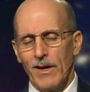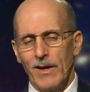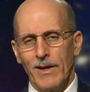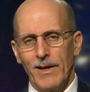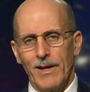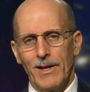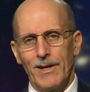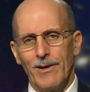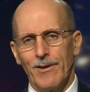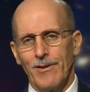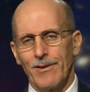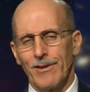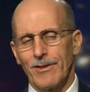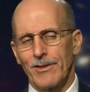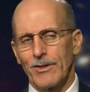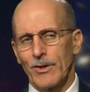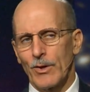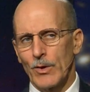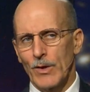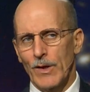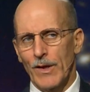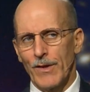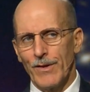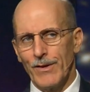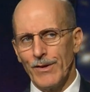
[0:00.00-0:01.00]
You
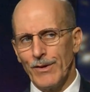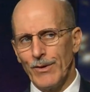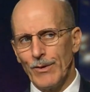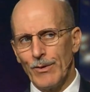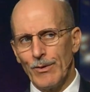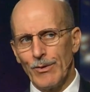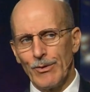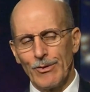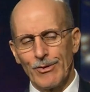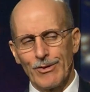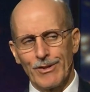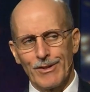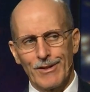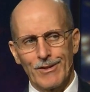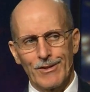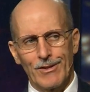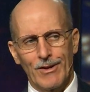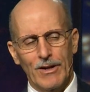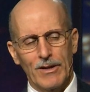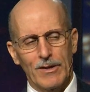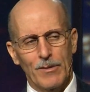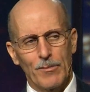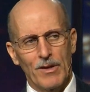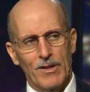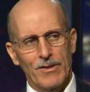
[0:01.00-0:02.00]
turn on the news and it
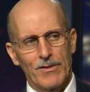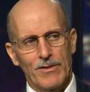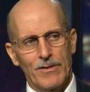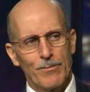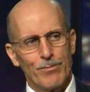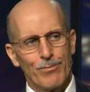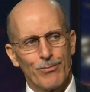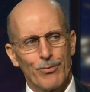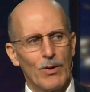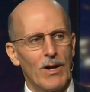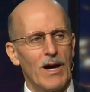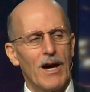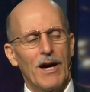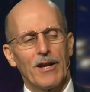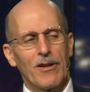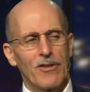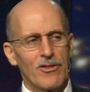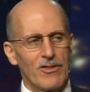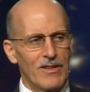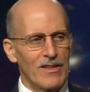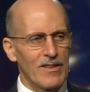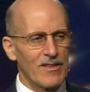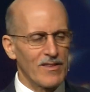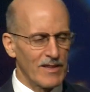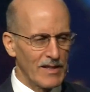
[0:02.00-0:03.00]
talked about the
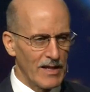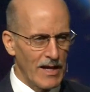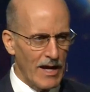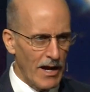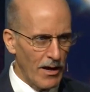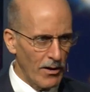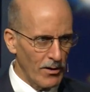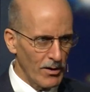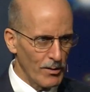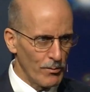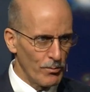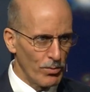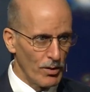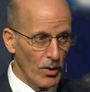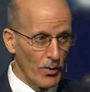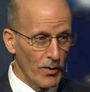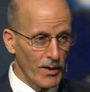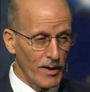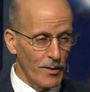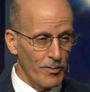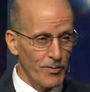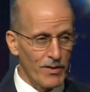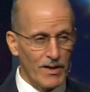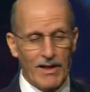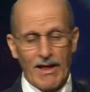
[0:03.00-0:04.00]
Protestants in Ireland
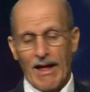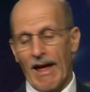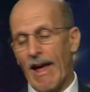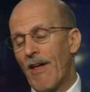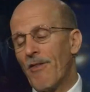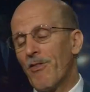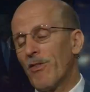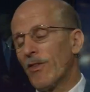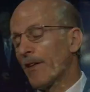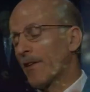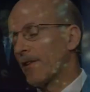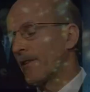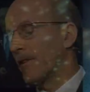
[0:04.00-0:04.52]
blowing up the Catholics